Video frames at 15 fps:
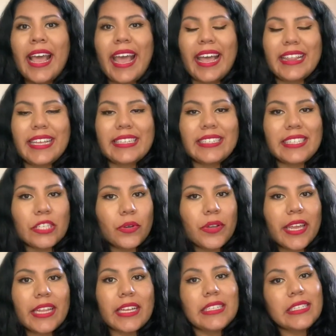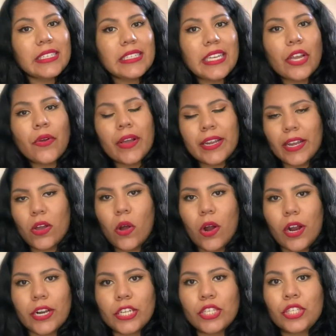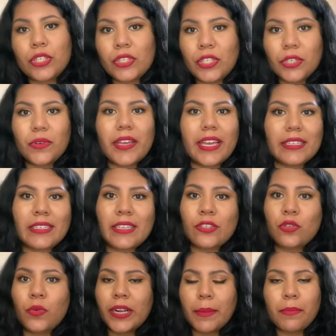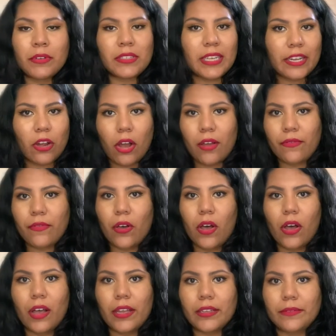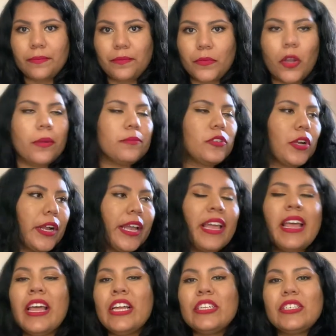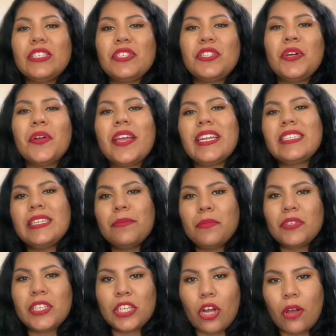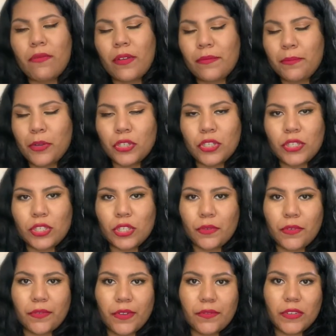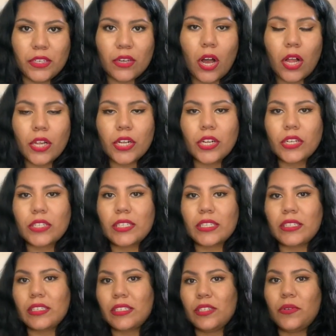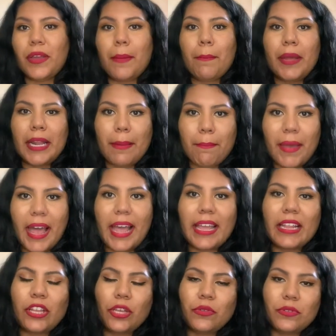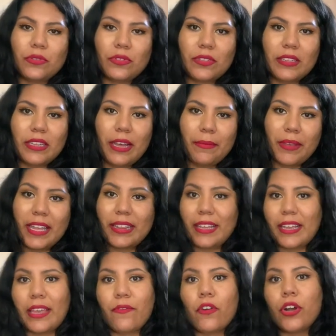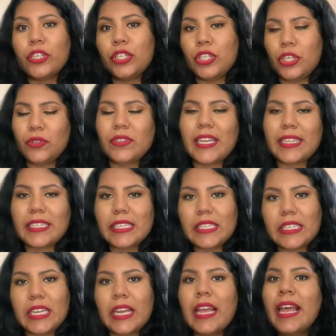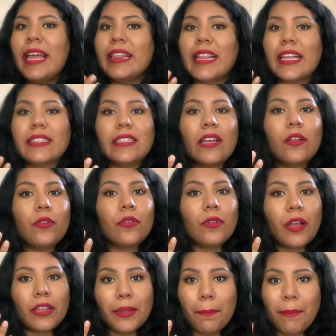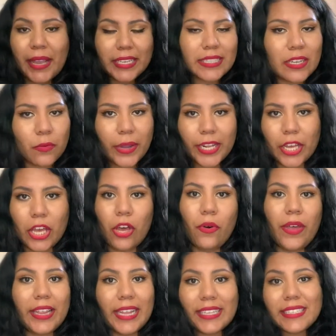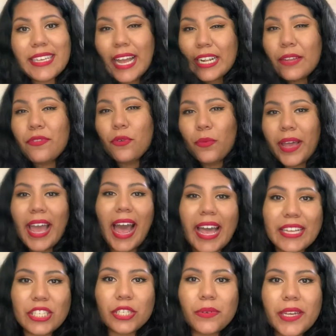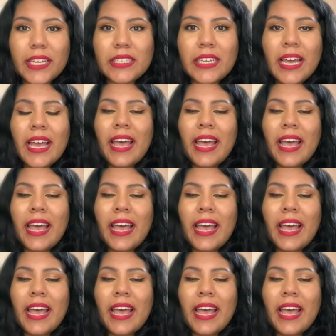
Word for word: and then still get a Disney credit card to still get 20% off on, oh, I'm sorry, to still get 10% off on purchases over $50 and to still get money back and use, um, get the gift card to use at Disney, that's a, an amazing way to go. And that's kind of the way I do it.